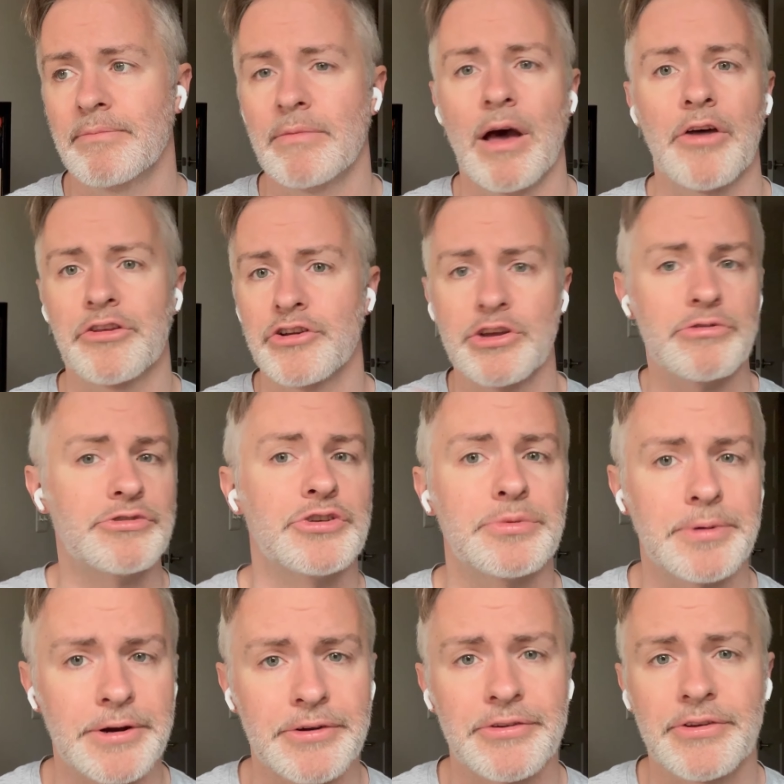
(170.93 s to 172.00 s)
other
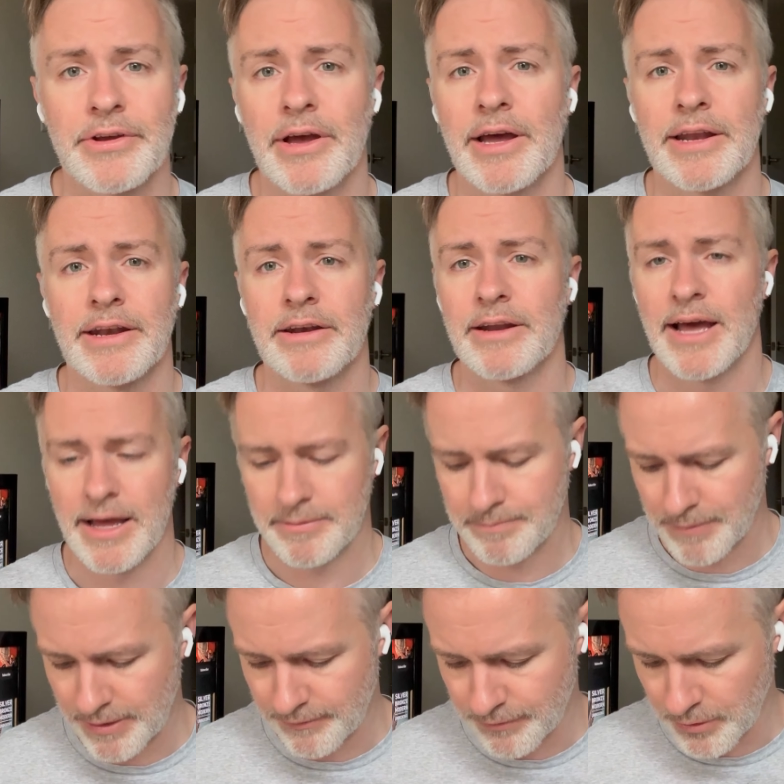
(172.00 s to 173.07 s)
YouTubers and, and,
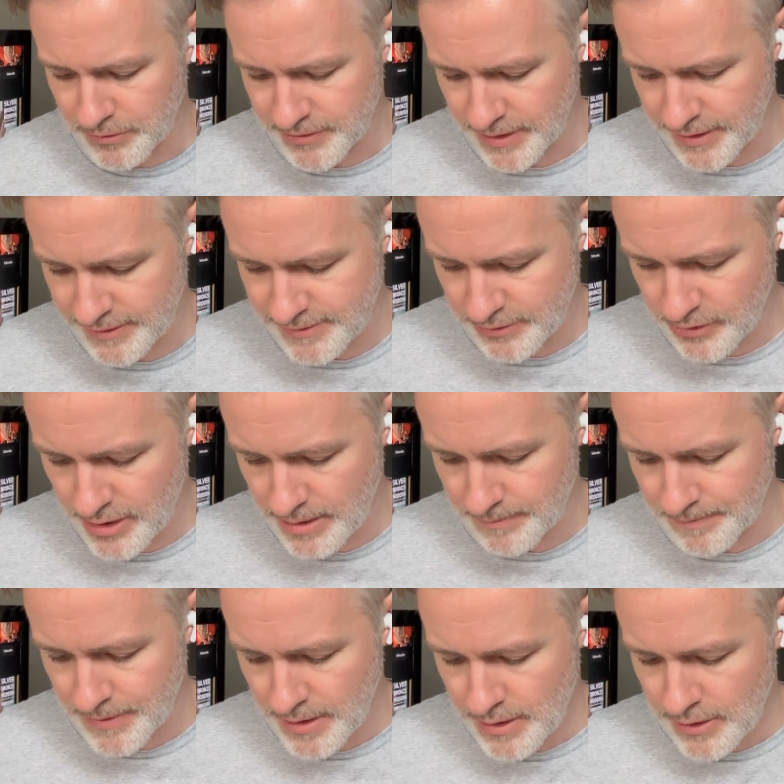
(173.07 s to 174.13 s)
and folks on Instagram.
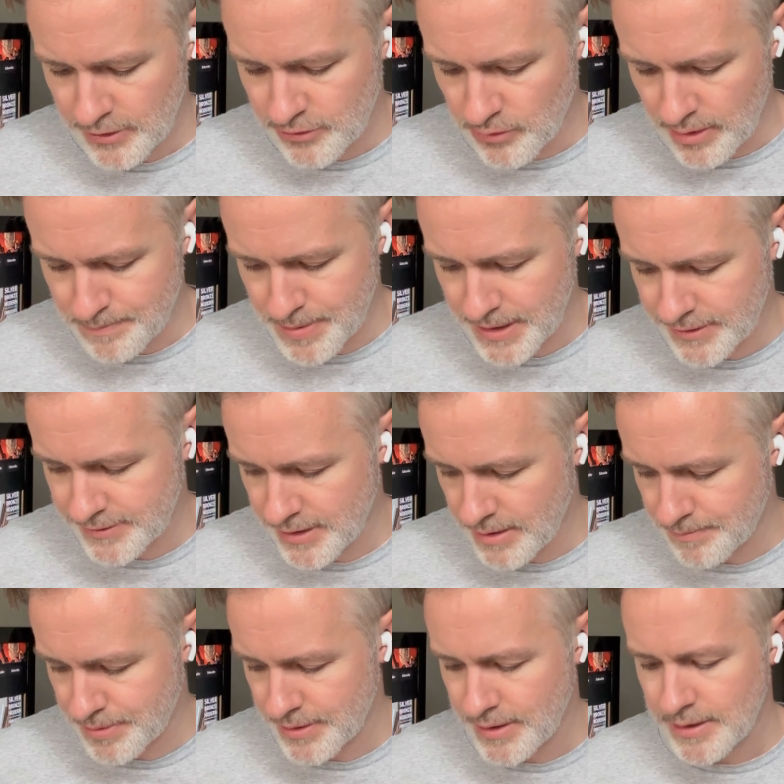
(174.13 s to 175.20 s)
So I picked
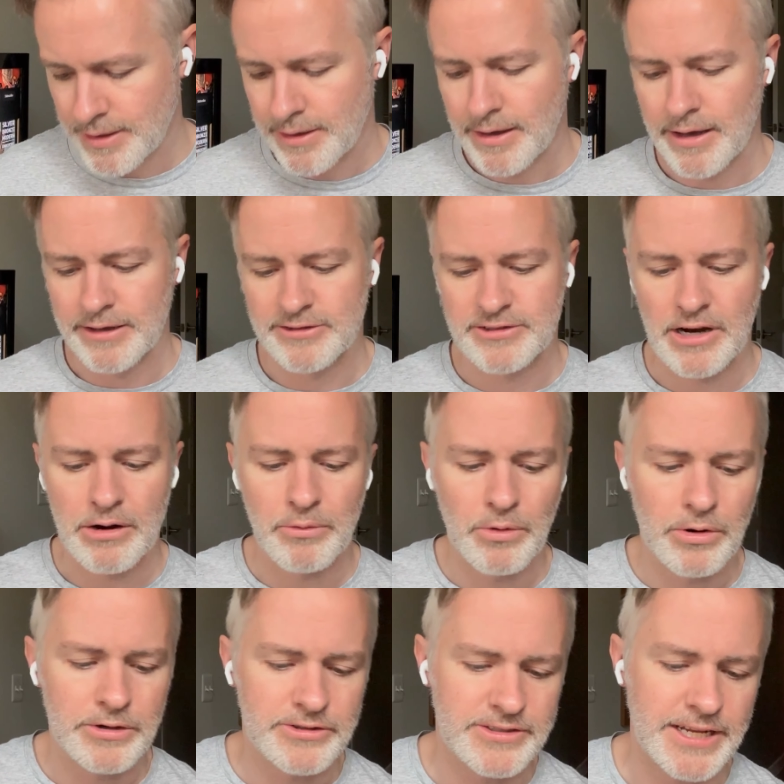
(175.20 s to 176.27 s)
up uh, Star
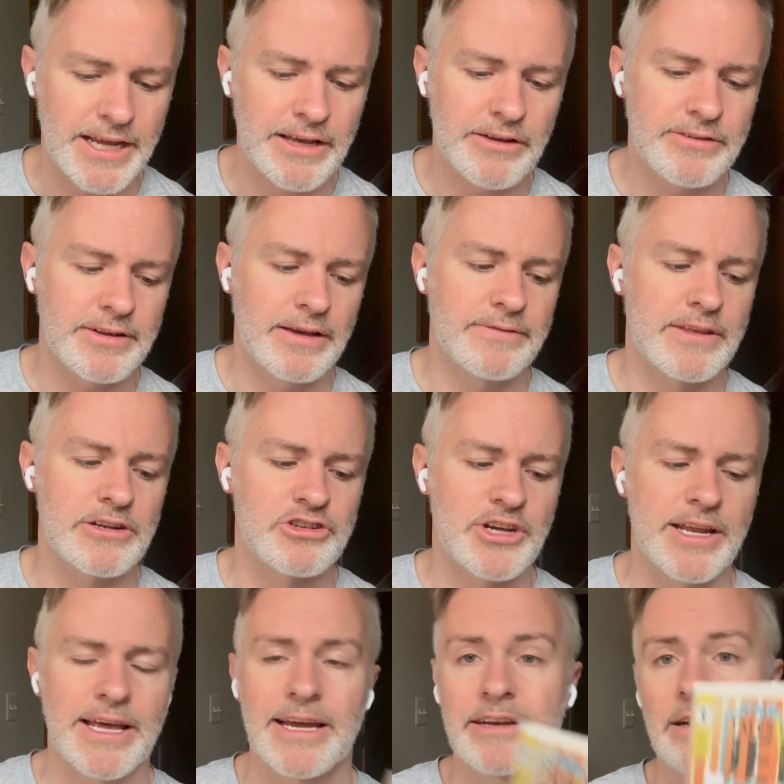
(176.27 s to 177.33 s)
Wars Tales of the
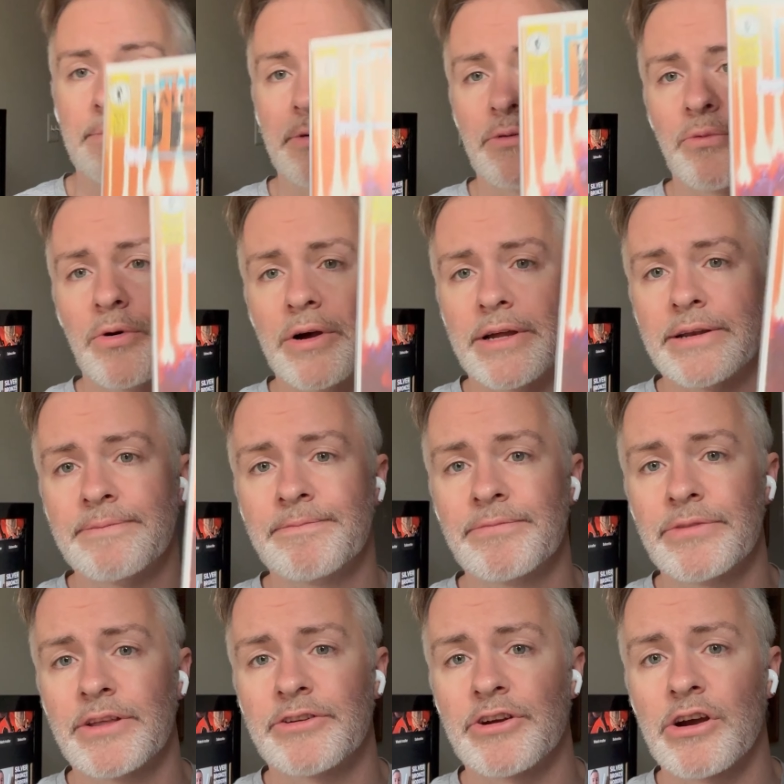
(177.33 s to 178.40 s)
Jedi number one,
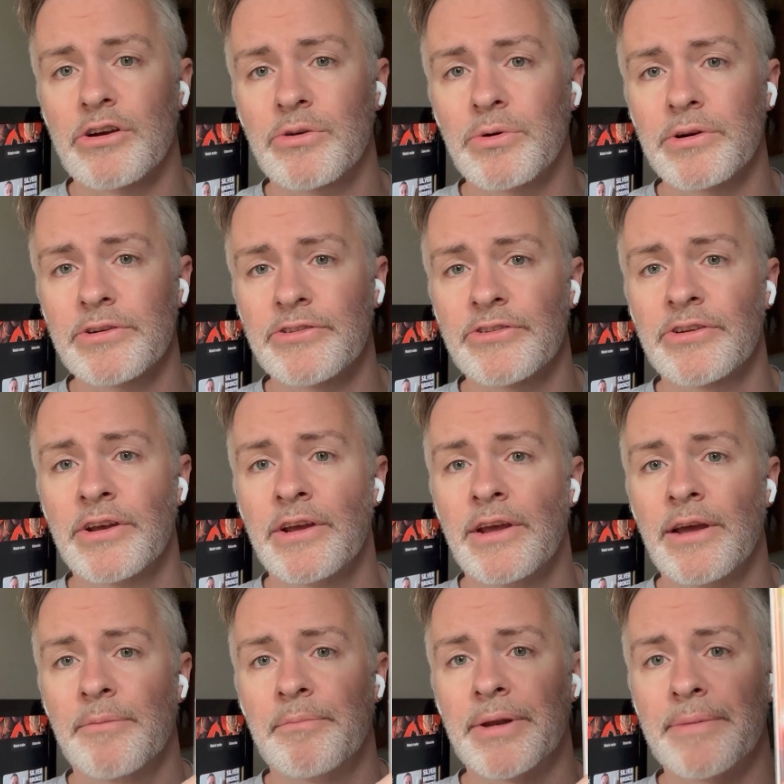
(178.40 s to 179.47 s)
the Dark Horse,
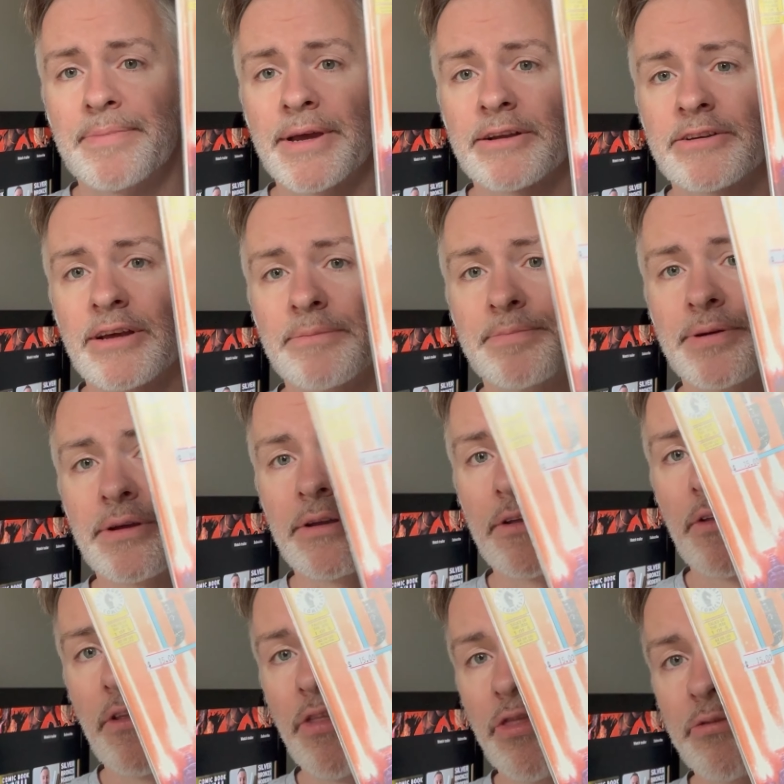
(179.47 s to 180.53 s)
but I picked up
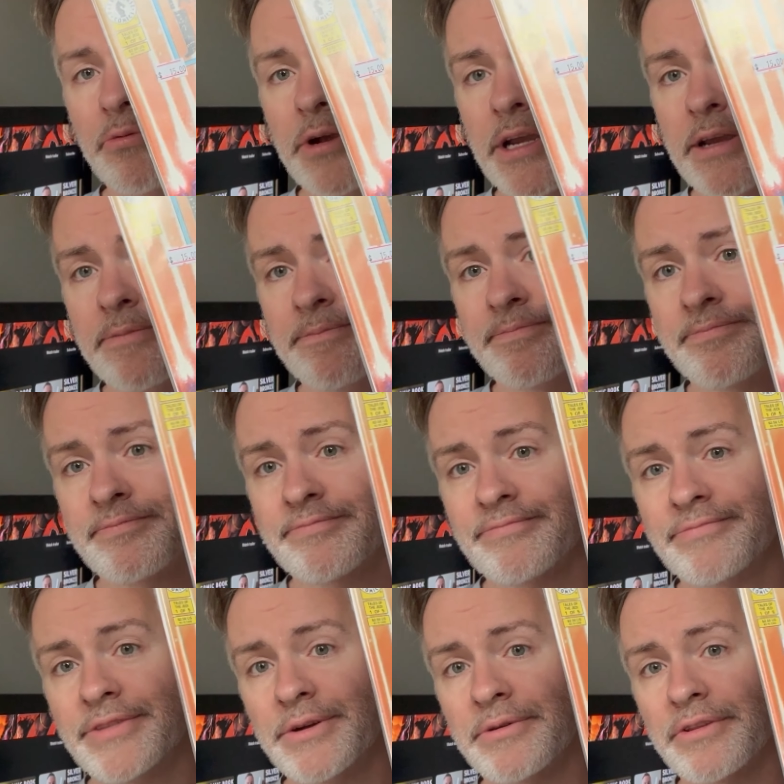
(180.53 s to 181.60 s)
three.
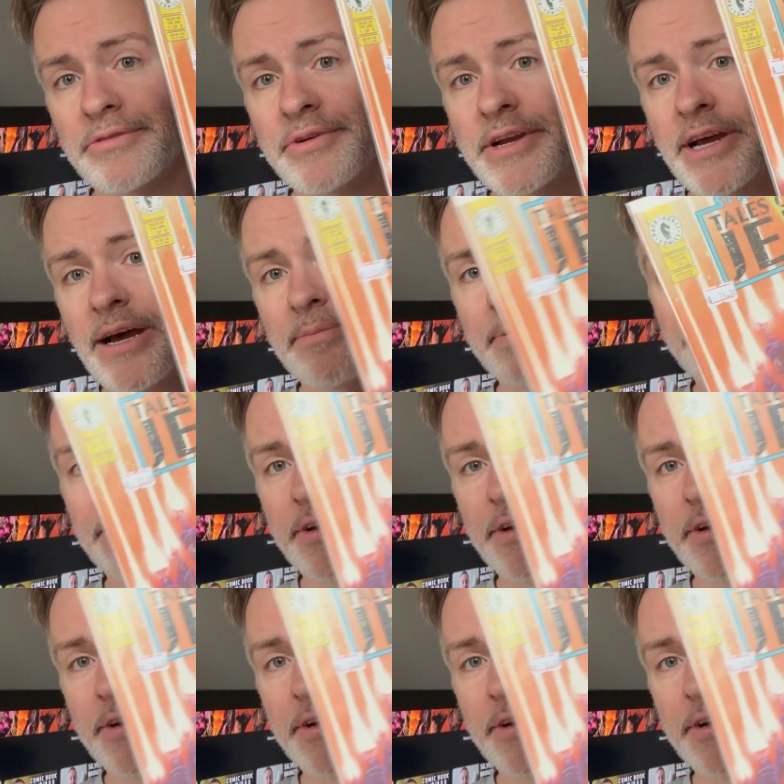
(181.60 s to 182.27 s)
There were three copies